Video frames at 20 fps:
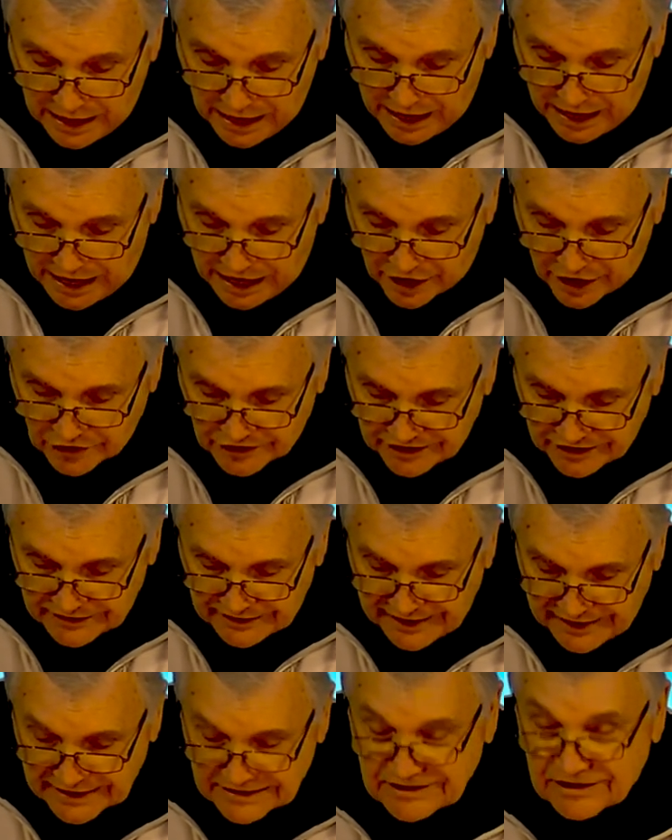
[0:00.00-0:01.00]
are
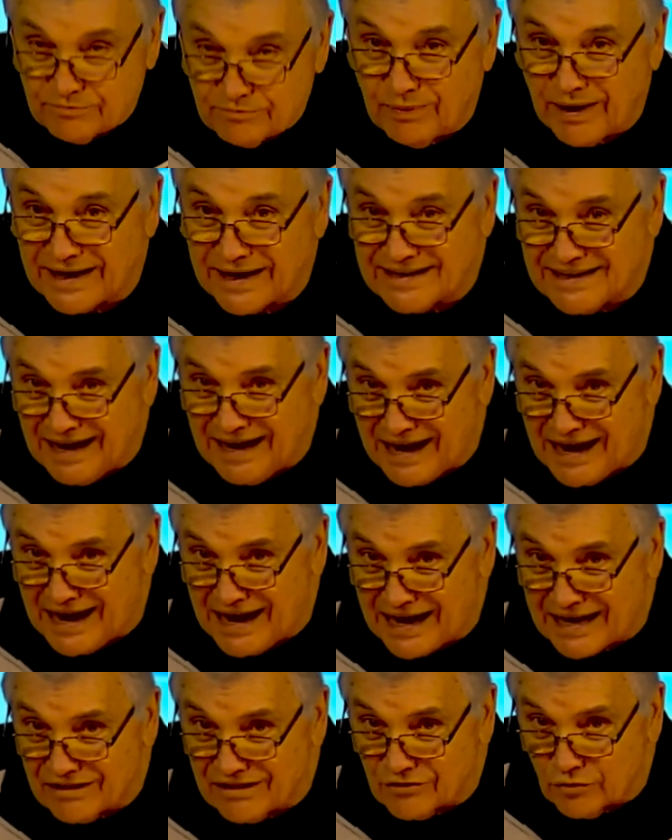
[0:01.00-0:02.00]
connected by
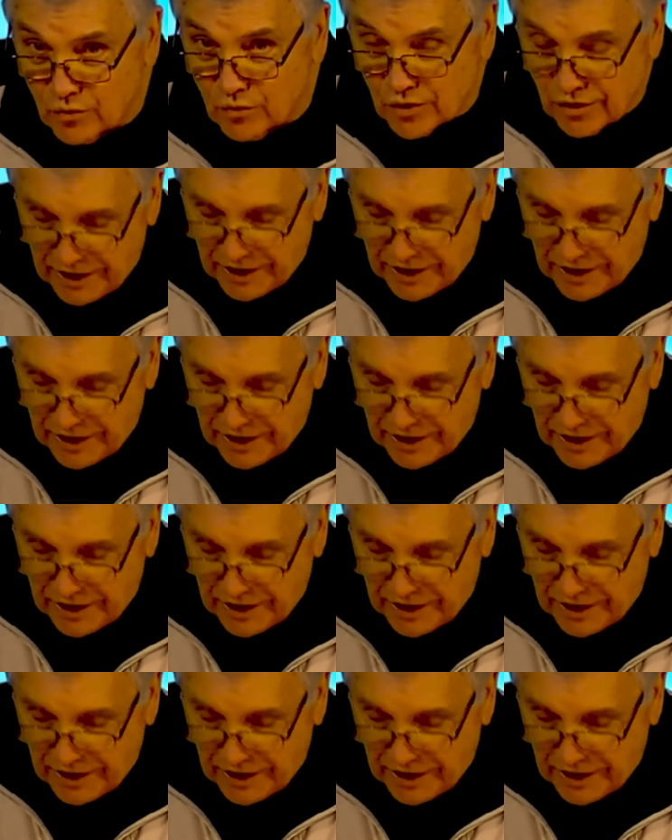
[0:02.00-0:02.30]
kai, the word